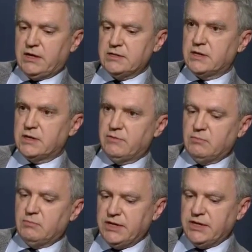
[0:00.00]
because they
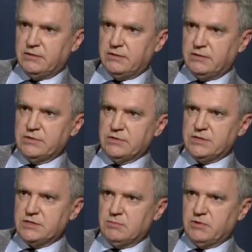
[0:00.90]
have a completely
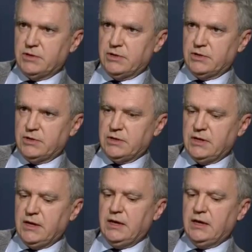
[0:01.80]
different system of government.